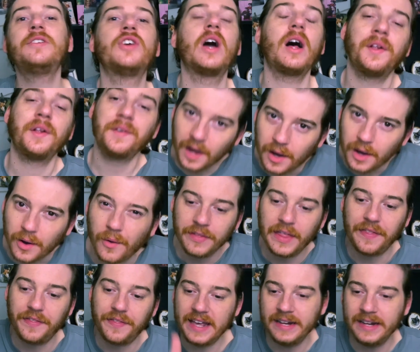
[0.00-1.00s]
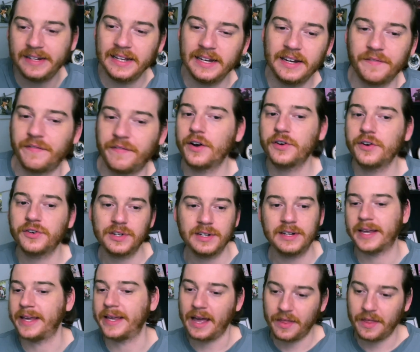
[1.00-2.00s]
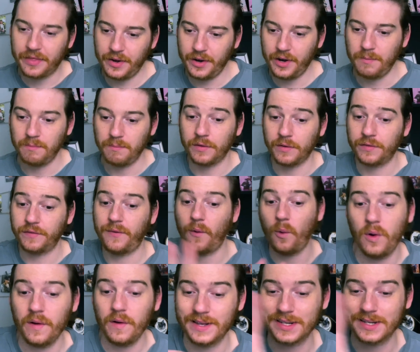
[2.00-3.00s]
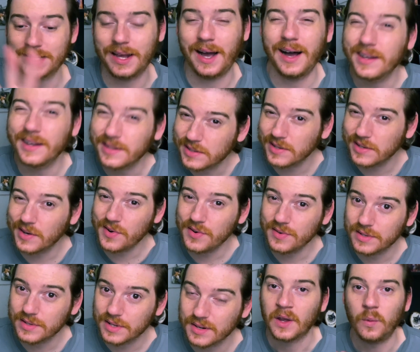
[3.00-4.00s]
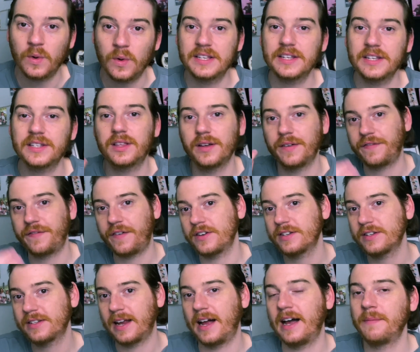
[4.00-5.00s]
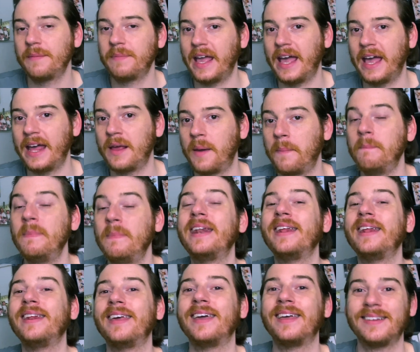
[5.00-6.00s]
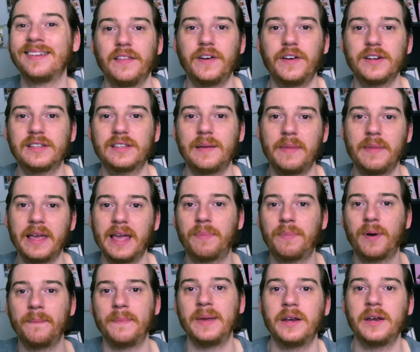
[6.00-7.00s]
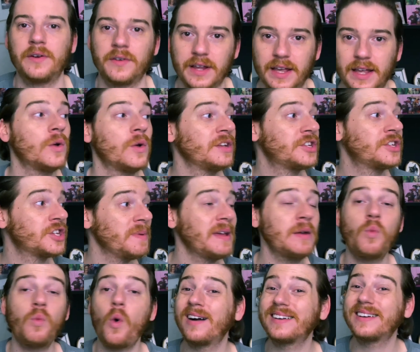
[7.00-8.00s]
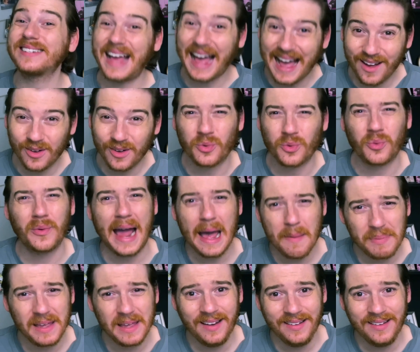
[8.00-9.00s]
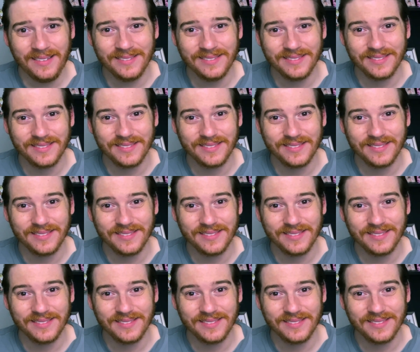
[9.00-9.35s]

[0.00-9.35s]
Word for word: y'all know that they did a version together before this concert? Was this the first time they had admitted it? First time they had premiered it? When Jimin walked out rapping,